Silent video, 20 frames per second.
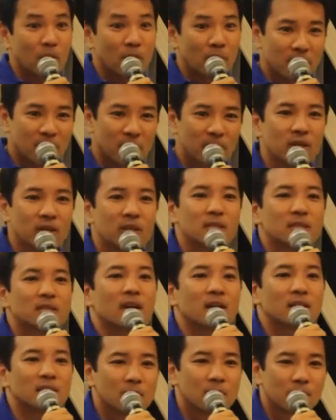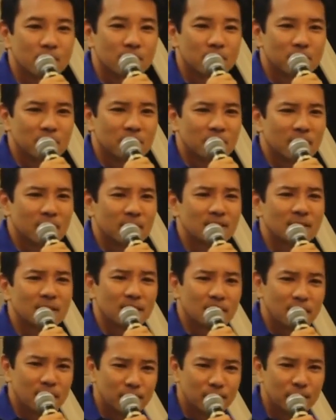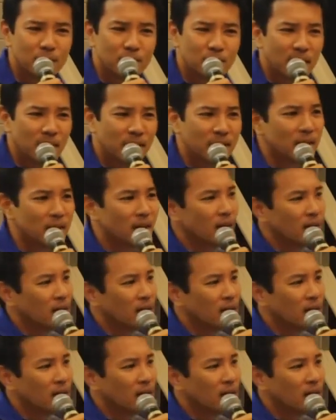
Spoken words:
or I'm giving you this consequence because I love you, but